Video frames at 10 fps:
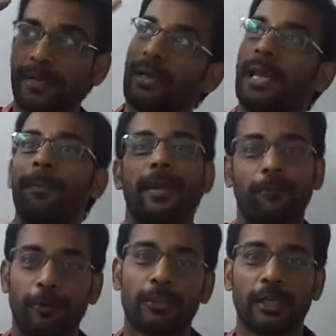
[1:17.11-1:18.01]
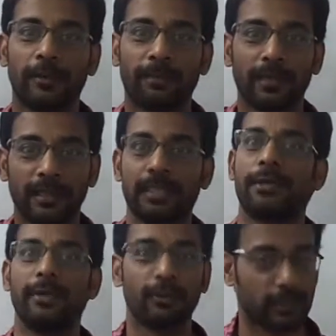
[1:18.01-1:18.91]
It will help me in future. That's
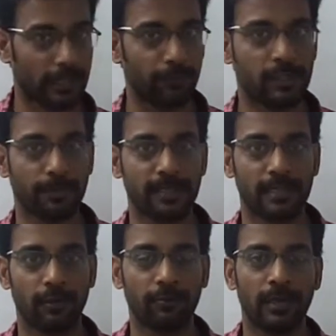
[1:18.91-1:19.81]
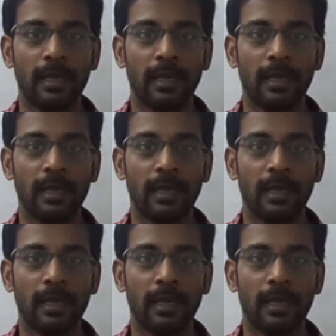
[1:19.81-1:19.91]
how I used to convince myself.